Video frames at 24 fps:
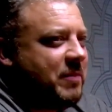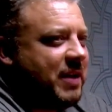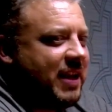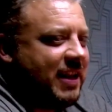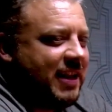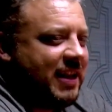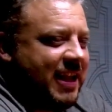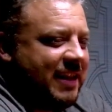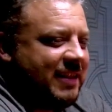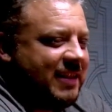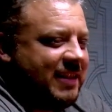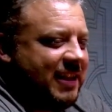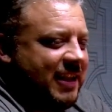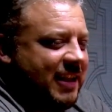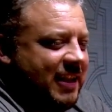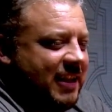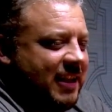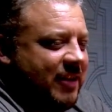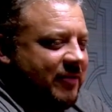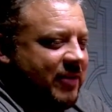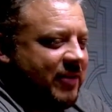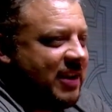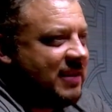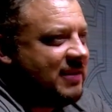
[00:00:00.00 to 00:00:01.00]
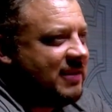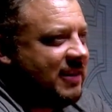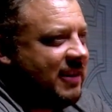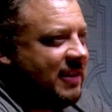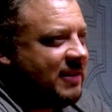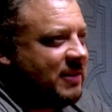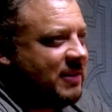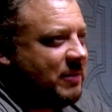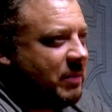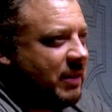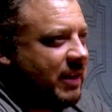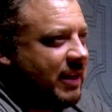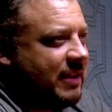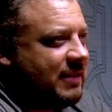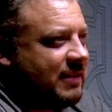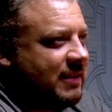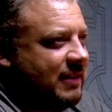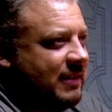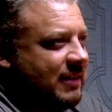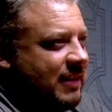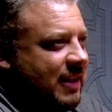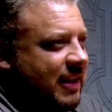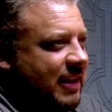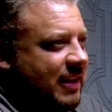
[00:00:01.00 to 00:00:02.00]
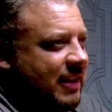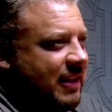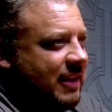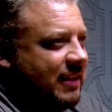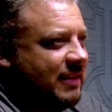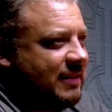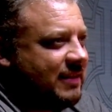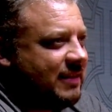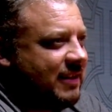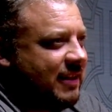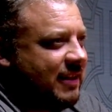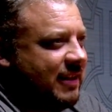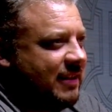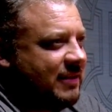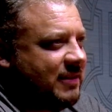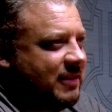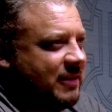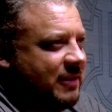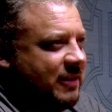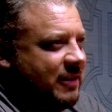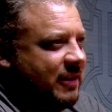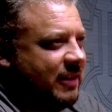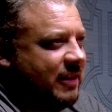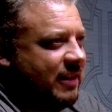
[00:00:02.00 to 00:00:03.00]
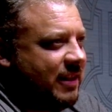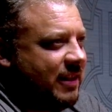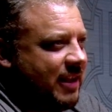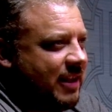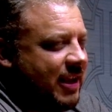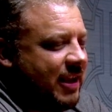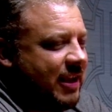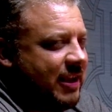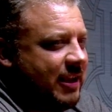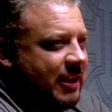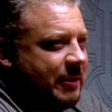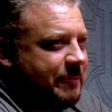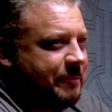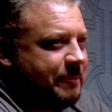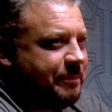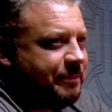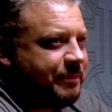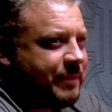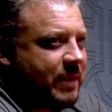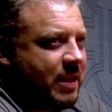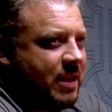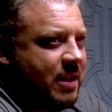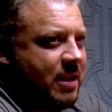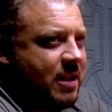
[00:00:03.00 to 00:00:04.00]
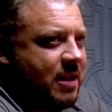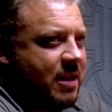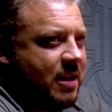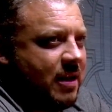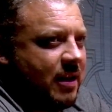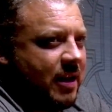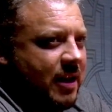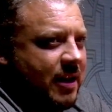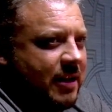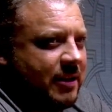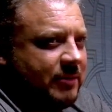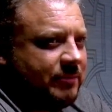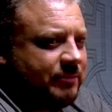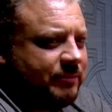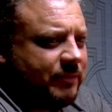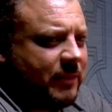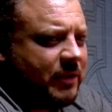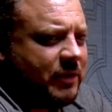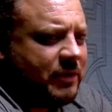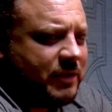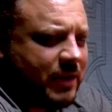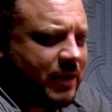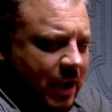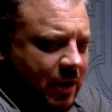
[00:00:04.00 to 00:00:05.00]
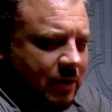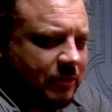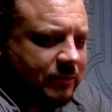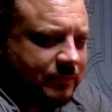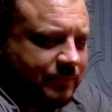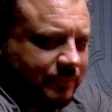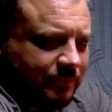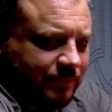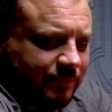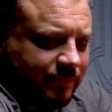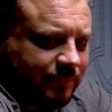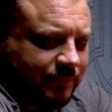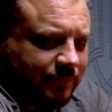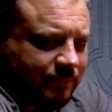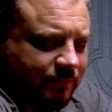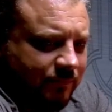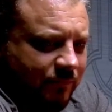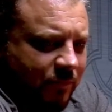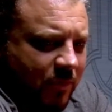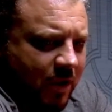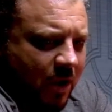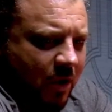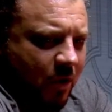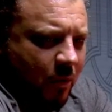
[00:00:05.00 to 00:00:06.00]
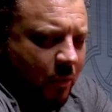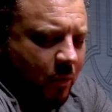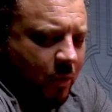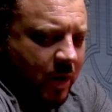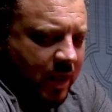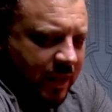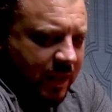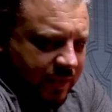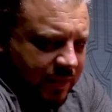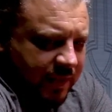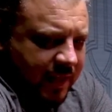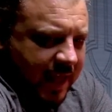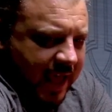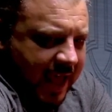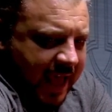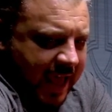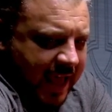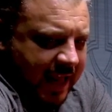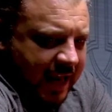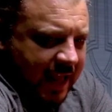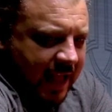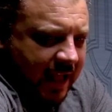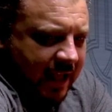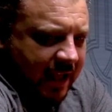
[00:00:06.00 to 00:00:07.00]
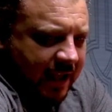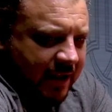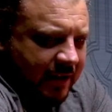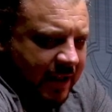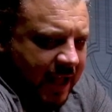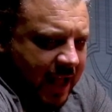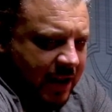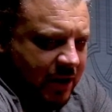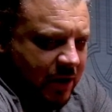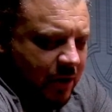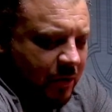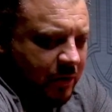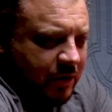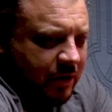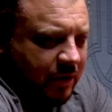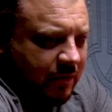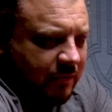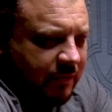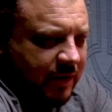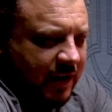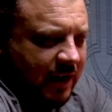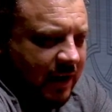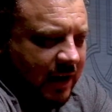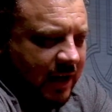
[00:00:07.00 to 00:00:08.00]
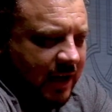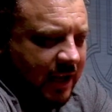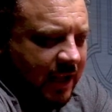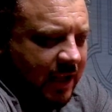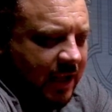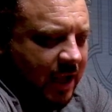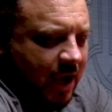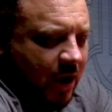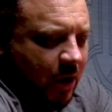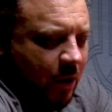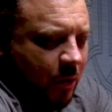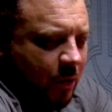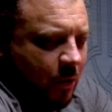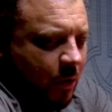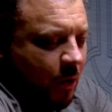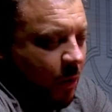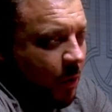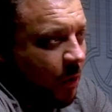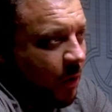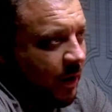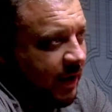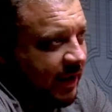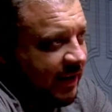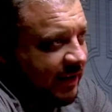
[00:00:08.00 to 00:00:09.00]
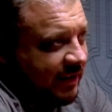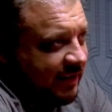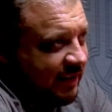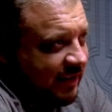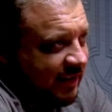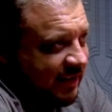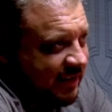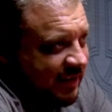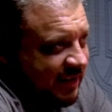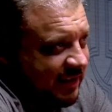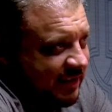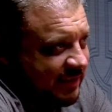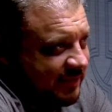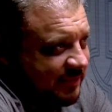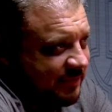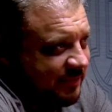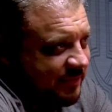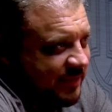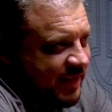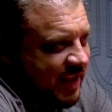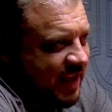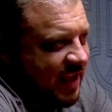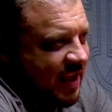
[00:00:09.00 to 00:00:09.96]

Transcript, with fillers: but at the end of it, I see it's a blessing. Oh, like yeah. it's it's a good thing. And, oh, yeah. um, so with that, I, I know you're very go oriented. Mm-hmm.